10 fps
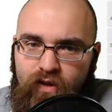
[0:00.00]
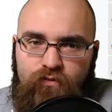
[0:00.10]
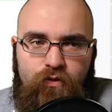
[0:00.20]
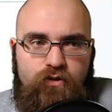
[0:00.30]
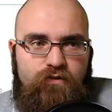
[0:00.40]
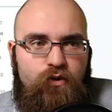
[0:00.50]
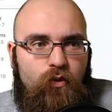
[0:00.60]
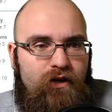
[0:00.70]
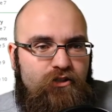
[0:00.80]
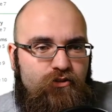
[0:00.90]
for those of you who
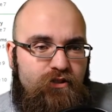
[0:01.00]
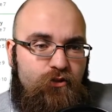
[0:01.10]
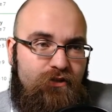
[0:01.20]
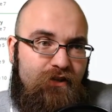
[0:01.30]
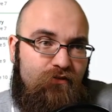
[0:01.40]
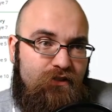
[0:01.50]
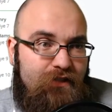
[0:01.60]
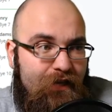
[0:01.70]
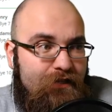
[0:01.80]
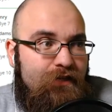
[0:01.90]
are interested, you could definitely
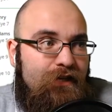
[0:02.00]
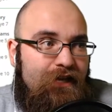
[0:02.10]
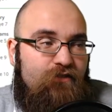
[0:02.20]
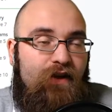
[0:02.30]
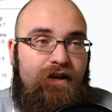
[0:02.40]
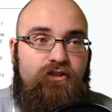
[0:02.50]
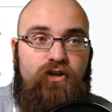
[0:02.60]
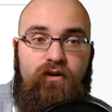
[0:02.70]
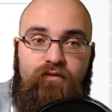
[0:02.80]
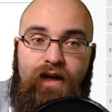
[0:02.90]
take advantage
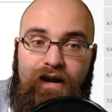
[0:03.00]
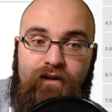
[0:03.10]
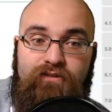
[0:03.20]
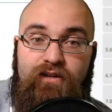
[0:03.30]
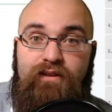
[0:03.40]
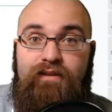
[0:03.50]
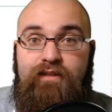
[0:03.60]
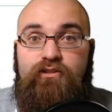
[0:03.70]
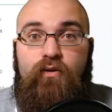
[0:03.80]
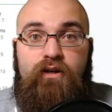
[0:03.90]
of that. Outside of that,
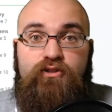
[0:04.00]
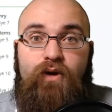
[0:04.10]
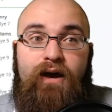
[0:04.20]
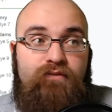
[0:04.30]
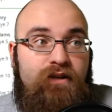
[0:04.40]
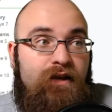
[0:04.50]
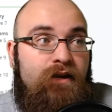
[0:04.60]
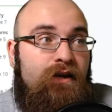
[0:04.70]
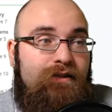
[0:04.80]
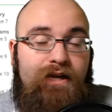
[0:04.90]
let's go ahead and draft. Again,
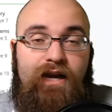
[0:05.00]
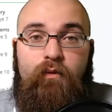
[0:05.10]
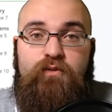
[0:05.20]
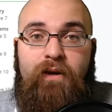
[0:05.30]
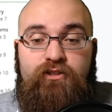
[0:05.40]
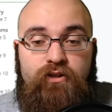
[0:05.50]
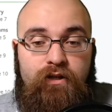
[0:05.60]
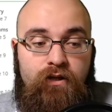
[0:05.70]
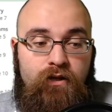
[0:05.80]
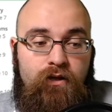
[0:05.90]
like I was
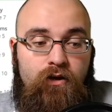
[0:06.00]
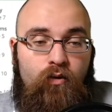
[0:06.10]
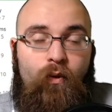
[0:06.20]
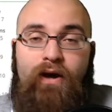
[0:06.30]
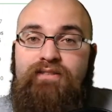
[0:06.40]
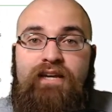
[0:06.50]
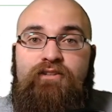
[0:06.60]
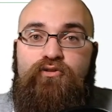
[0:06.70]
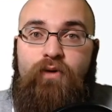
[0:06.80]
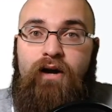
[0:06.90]
mentioning, why does
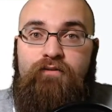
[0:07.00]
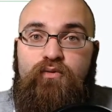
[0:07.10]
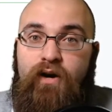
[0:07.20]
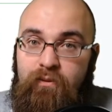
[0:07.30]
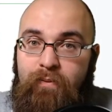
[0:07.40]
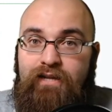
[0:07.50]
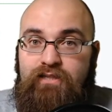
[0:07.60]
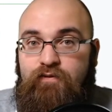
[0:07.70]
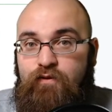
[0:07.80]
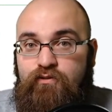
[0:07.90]
Andrew draft two running backs in
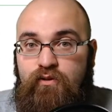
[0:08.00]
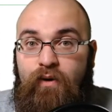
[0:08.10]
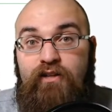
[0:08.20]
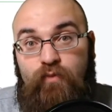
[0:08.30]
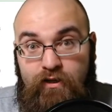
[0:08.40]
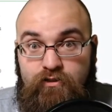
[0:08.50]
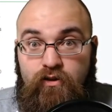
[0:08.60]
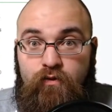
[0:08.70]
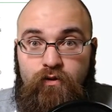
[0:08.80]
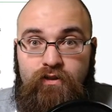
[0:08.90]
the first three rounds? Why does he go
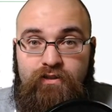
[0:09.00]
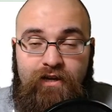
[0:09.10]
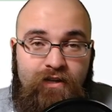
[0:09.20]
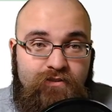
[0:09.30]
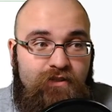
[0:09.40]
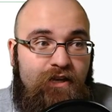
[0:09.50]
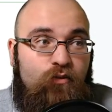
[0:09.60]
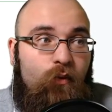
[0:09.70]
for early tight ends? And